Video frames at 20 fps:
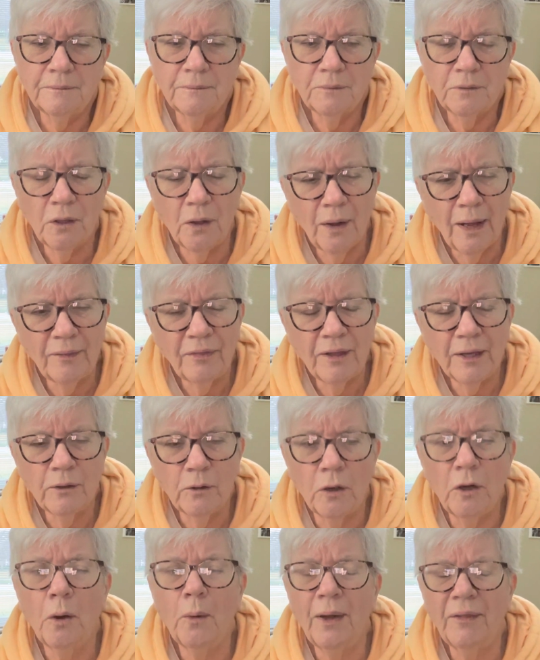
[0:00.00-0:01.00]
I think
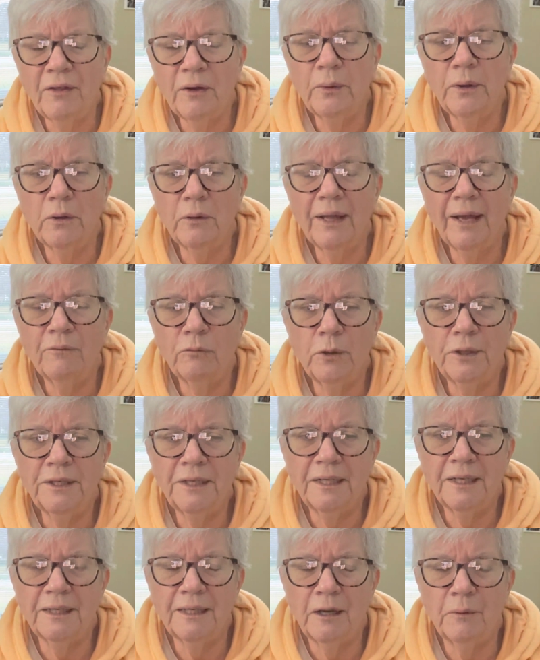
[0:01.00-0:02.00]
we only have one
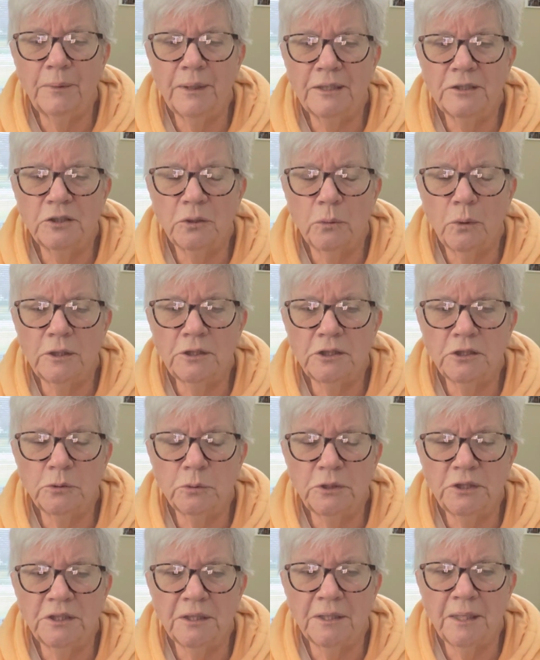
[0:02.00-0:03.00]
deacon now because the one just
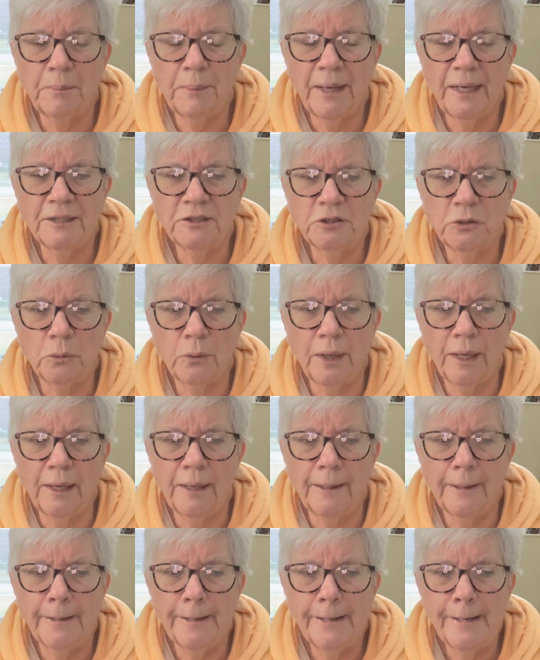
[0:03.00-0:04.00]
recently passed
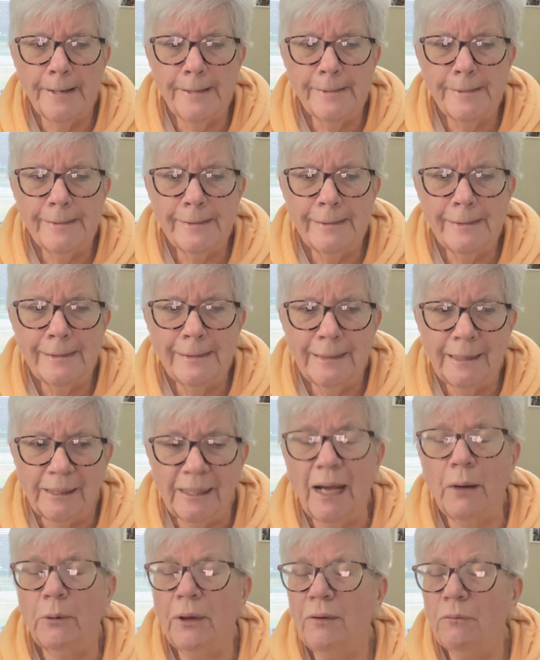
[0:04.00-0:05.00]
away.
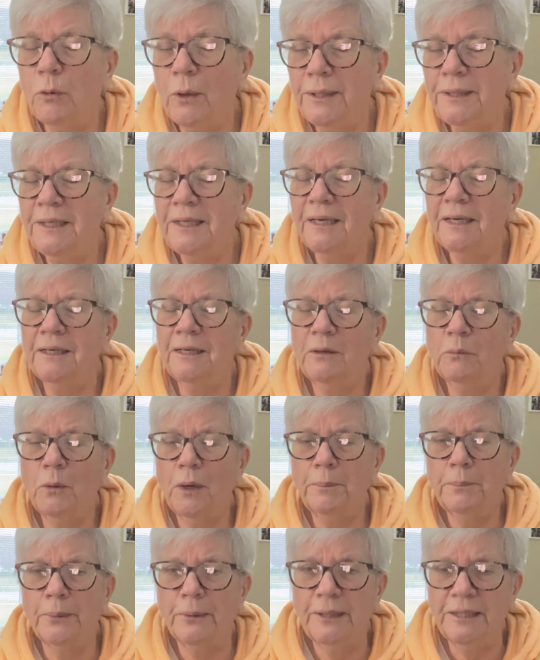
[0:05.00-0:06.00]
Yeah, we have one deacon and
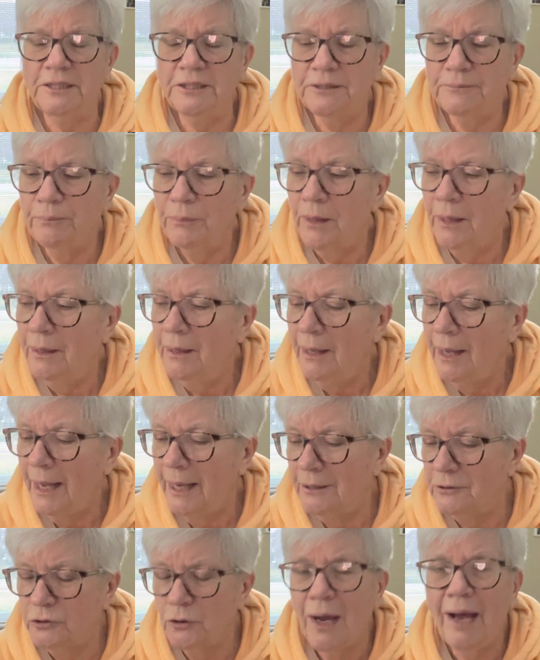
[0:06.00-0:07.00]
one priest.
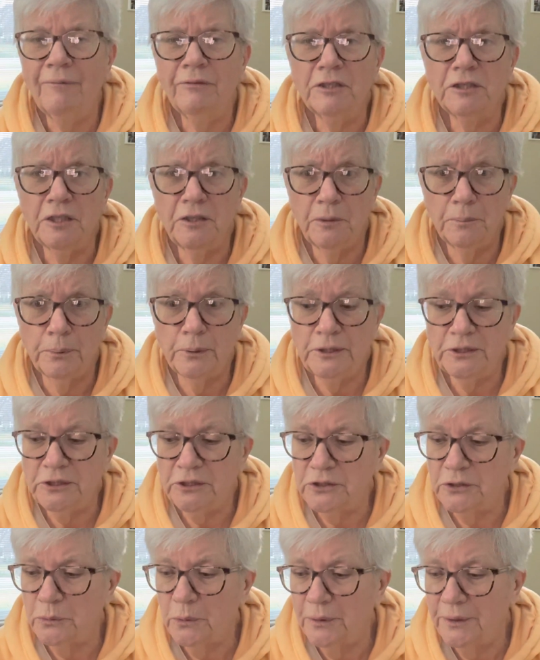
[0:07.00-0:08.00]
And so obviously the
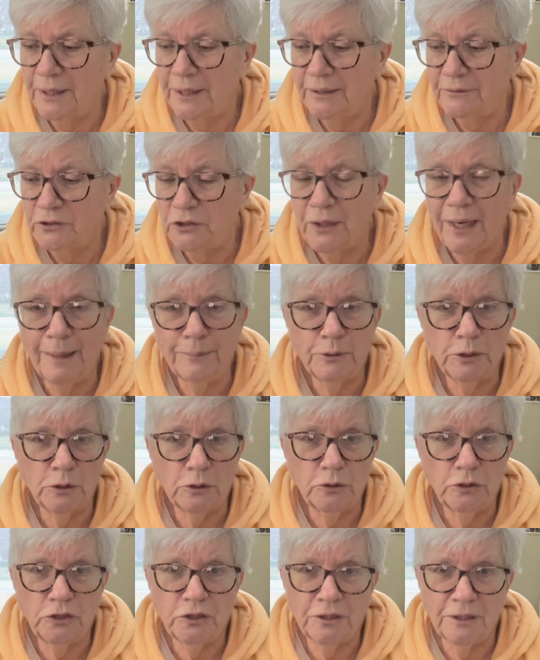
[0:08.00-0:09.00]
priest is the one that gives you
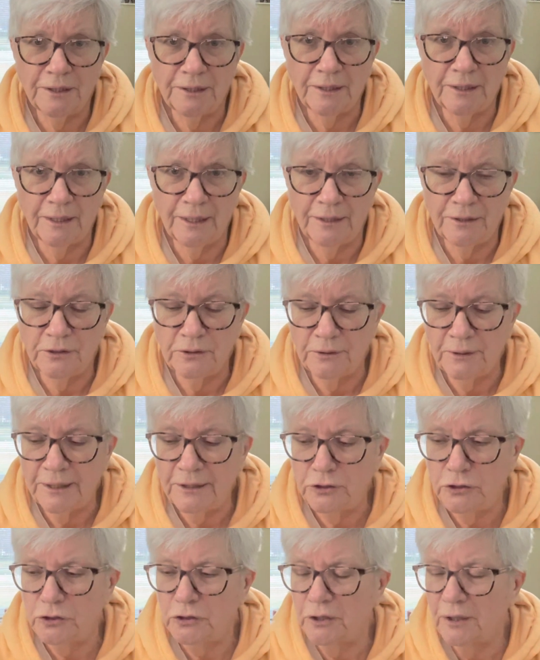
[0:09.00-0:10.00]
absolution and
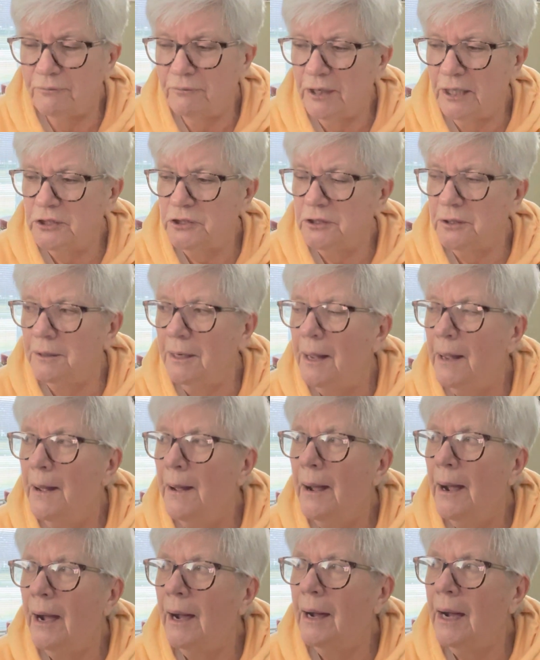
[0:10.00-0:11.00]
hears your confession.
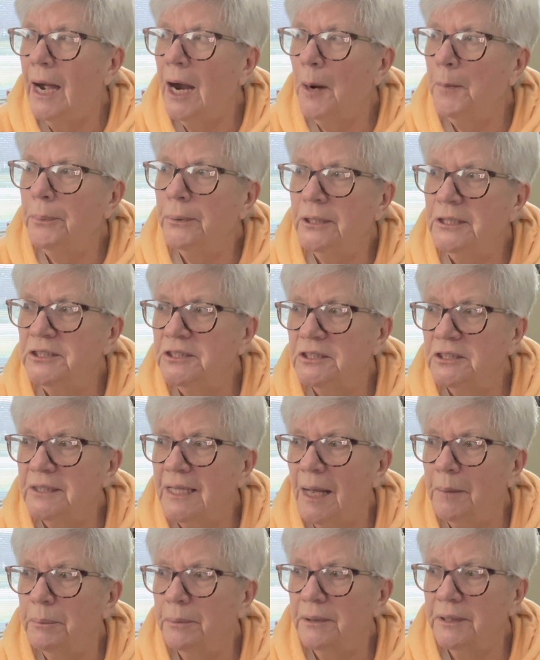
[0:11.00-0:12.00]
Our priest does
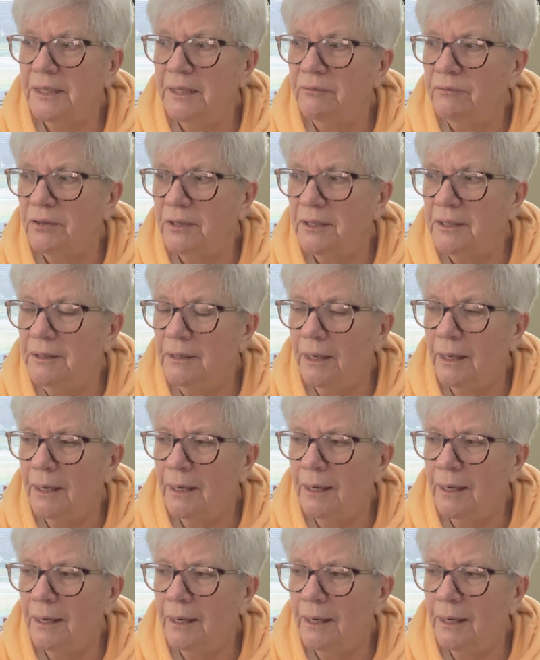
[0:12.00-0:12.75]
not believe in